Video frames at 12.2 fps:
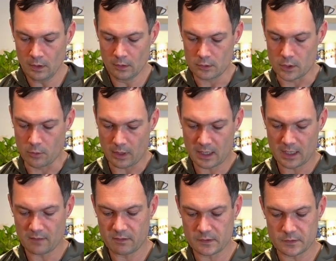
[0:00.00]
you
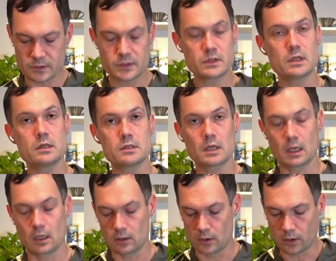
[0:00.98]
have at the seat
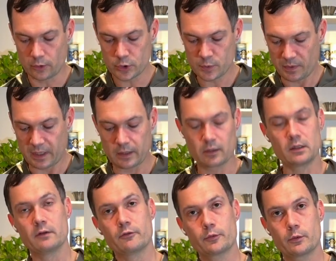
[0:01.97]
a large panel
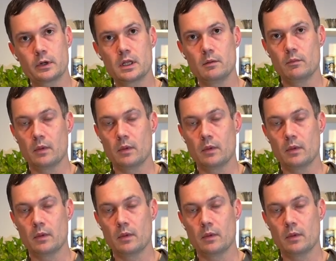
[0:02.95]
of 3D